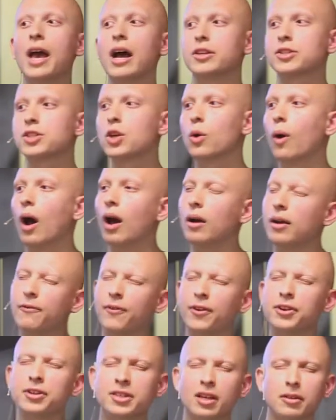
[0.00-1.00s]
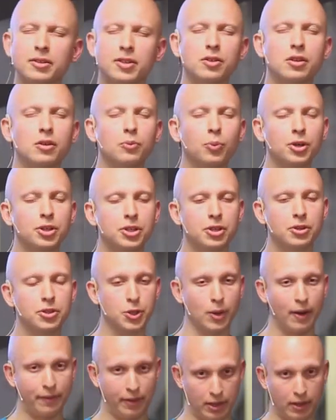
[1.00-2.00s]
Yeah, so if I understand, so the word
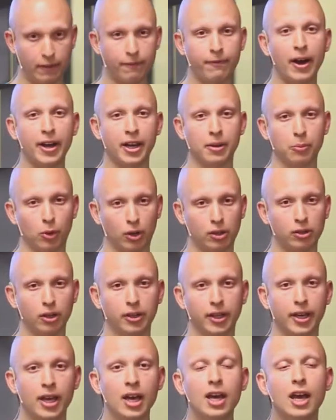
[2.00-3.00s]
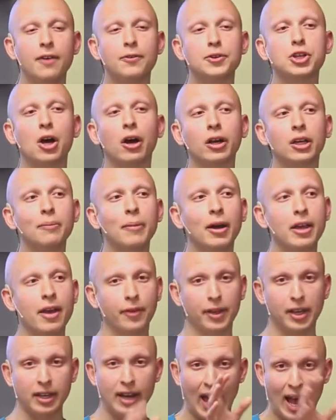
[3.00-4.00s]
user, I have to define it more clearly. If you're talking about
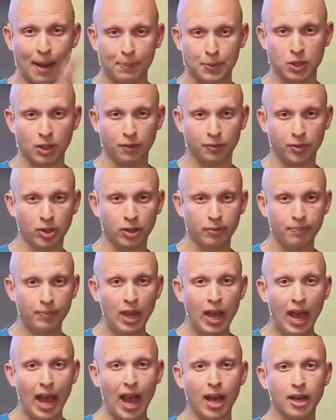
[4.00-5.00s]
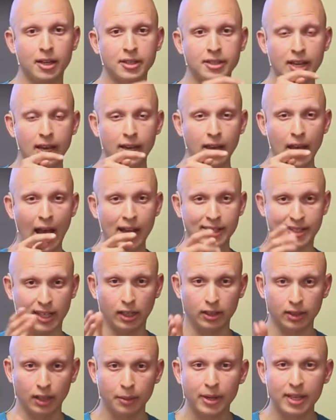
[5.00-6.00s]
you have like an app server and it has
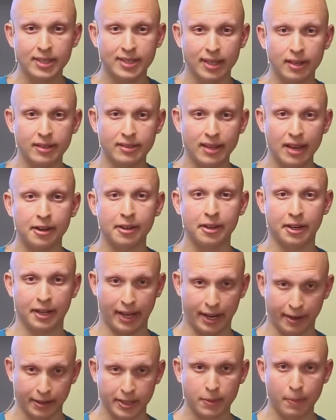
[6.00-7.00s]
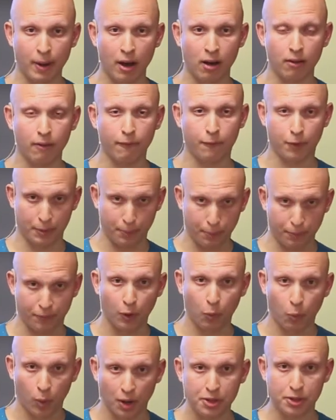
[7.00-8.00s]
like a limited set of data that it cares about
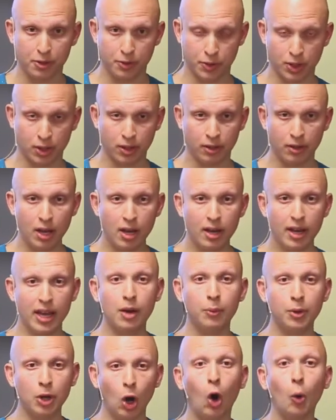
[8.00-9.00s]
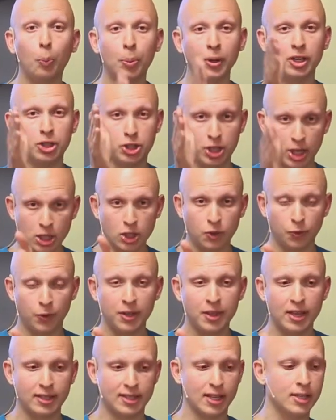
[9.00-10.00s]
for one user, it would open a change
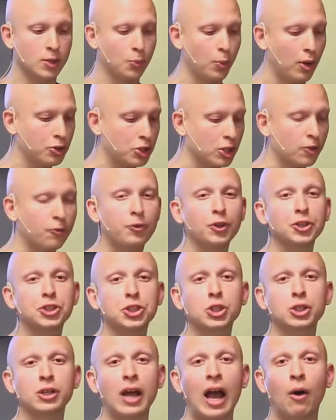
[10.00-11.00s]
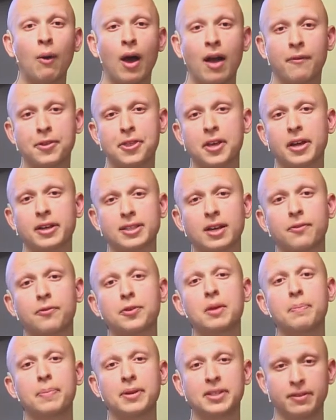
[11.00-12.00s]
feed that says, well, just filter out everything
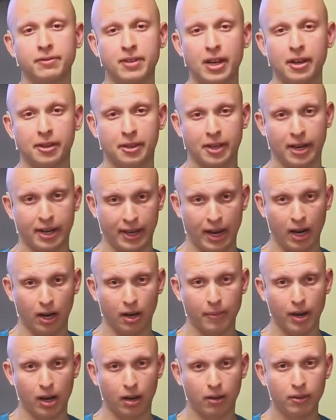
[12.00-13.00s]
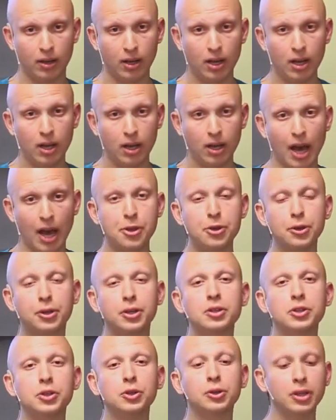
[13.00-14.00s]
except for the bits of data that I care about. And
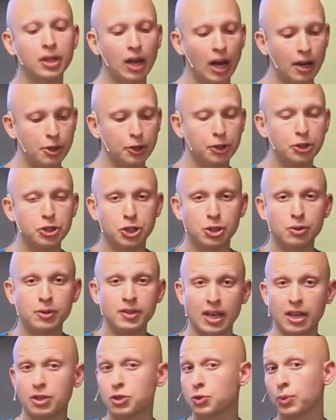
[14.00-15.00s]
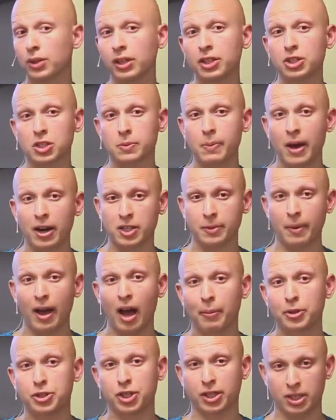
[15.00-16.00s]
you could choose. It really just matters
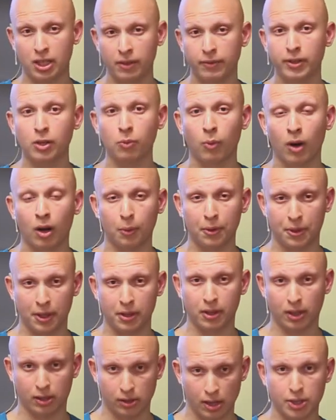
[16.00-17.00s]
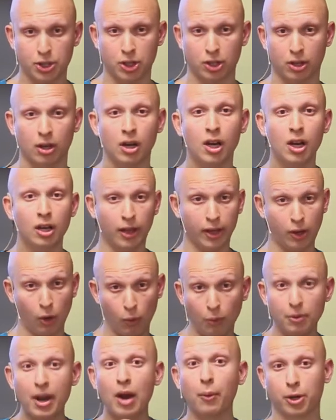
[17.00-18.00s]
about how much activity you want within the cluster,
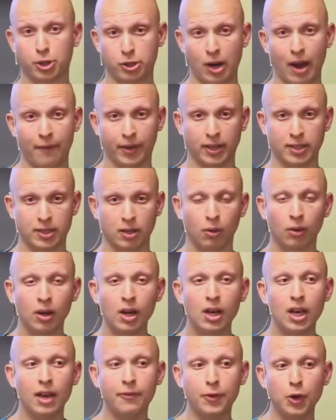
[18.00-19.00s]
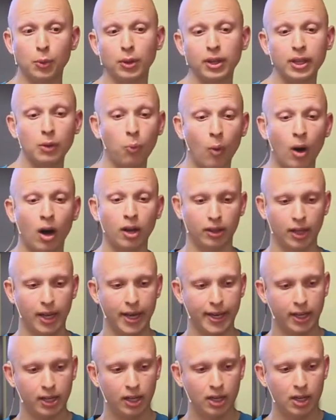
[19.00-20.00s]
like network traffic. So if you really want,
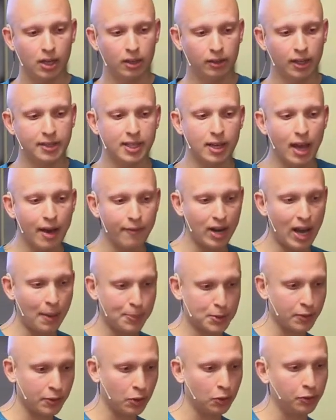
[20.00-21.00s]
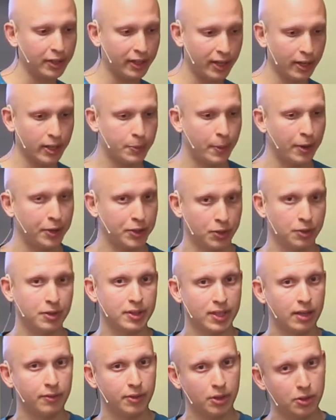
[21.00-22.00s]
like, let's say you have an app server that only cares about a
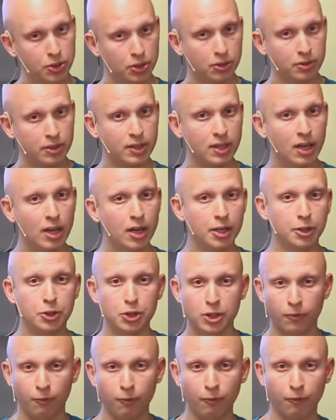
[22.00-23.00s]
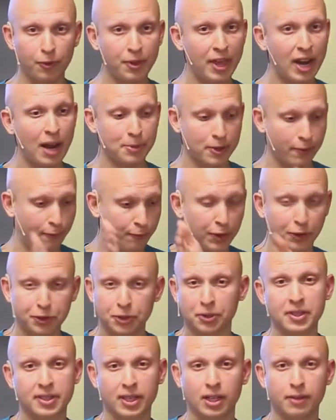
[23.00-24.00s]
certain set of users, you just for that app
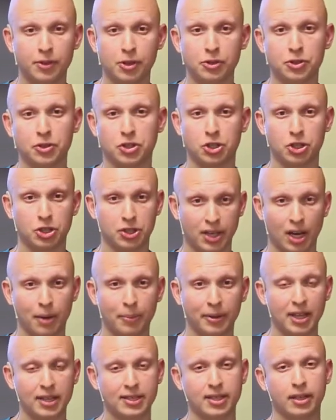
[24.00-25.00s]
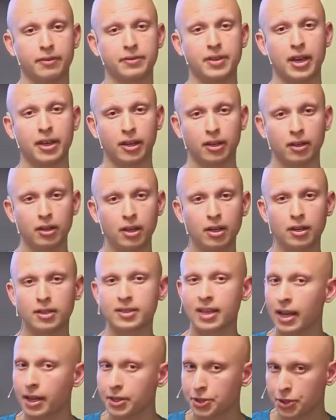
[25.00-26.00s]
filter the set of users to just care about that set of data.
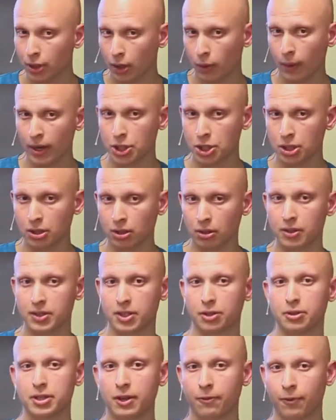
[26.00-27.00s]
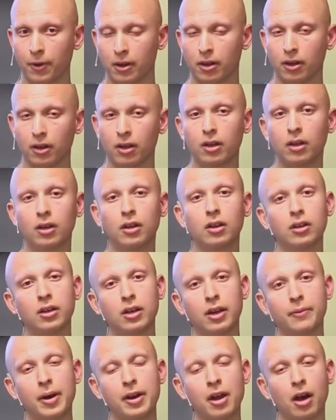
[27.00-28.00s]
Does that answer your question, or is there a different?
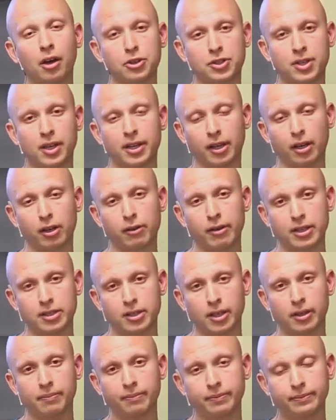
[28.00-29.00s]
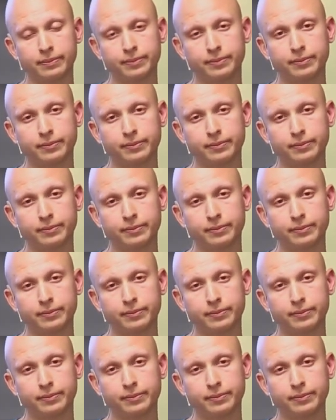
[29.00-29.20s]
Am I not understanding it correctly?